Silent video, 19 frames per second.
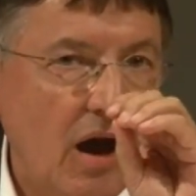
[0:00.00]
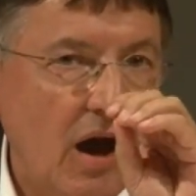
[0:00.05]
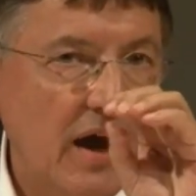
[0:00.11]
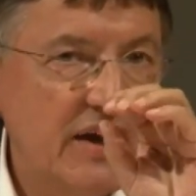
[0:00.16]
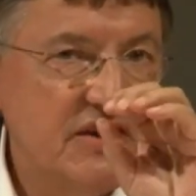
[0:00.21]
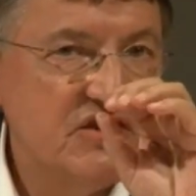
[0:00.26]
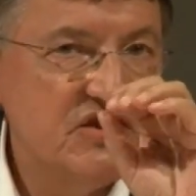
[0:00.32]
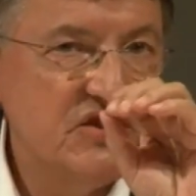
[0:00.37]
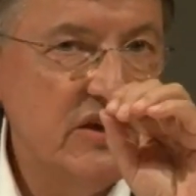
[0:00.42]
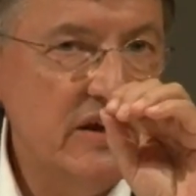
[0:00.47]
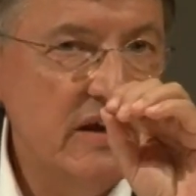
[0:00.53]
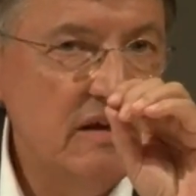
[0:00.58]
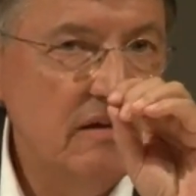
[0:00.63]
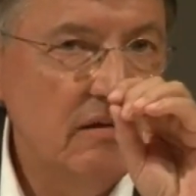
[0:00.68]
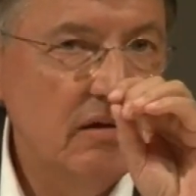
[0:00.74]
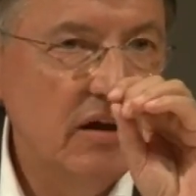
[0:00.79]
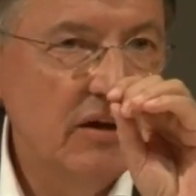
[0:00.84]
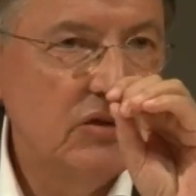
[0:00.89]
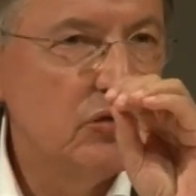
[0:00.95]
I
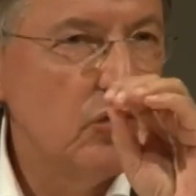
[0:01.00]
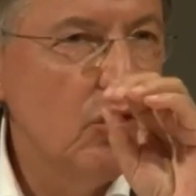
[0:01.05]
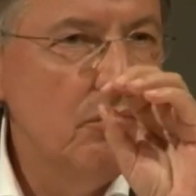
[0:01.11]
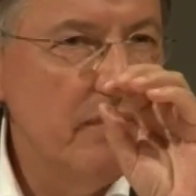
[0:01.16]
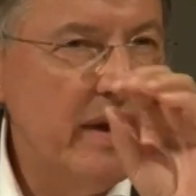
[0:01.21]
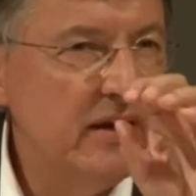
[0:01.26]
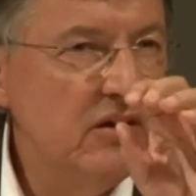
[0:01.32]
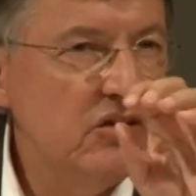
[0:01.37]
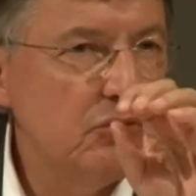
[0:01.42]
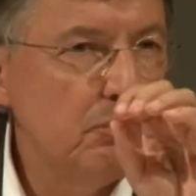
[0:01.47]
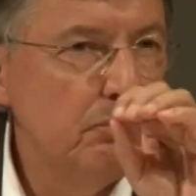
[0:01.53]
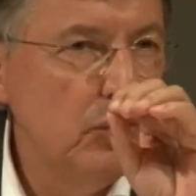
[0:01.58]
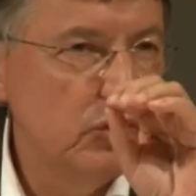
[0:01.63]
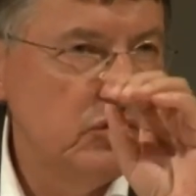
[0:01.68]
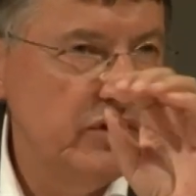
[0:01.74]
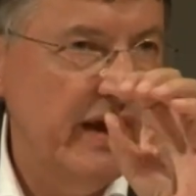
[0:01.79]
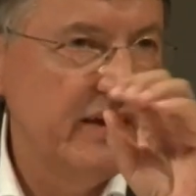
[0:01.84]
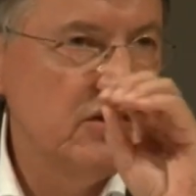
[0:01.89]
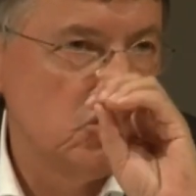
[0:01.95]
see a tremendous
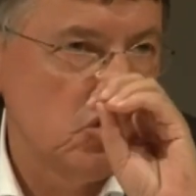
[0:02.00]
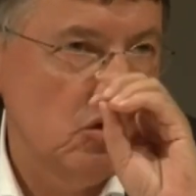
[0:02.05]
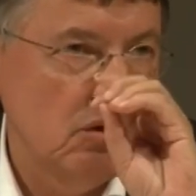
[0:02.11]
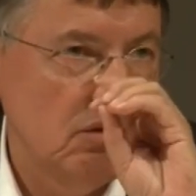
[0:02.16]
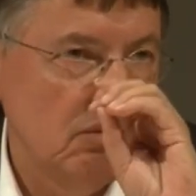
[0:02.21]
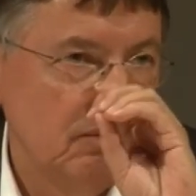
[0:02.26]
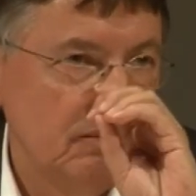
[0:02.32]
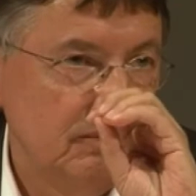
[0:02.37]
potential.